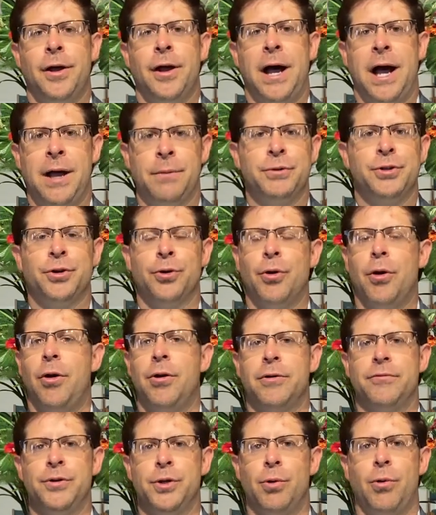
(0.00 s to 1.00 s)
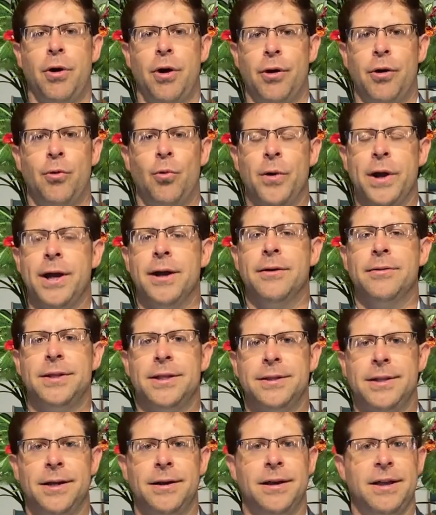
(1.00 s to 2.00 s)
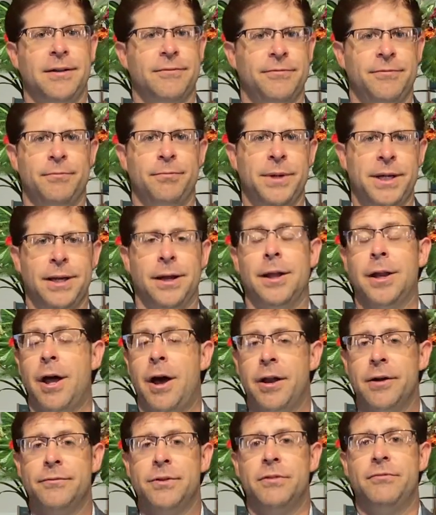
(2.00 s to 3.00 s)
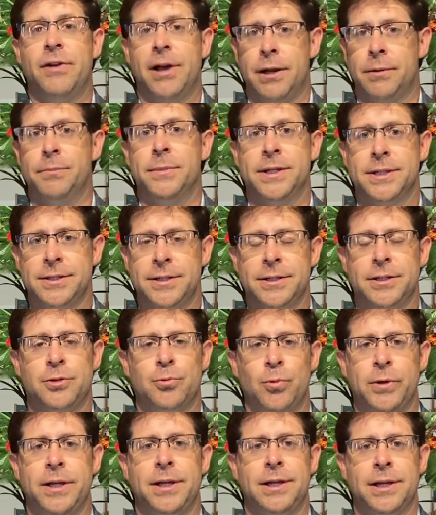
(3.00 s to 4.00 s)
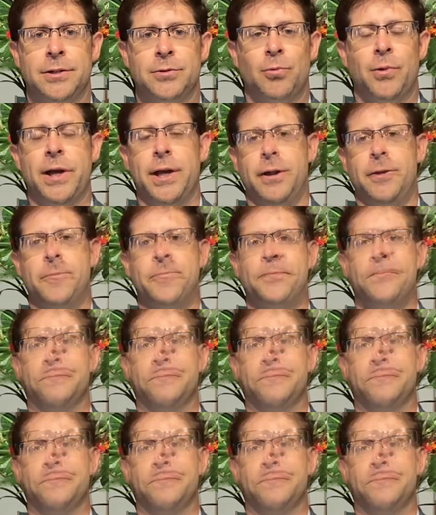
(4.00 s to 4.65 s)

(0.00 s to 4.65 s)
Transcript: I'm sure all of you are aware that there have been a lot of developments this week as well.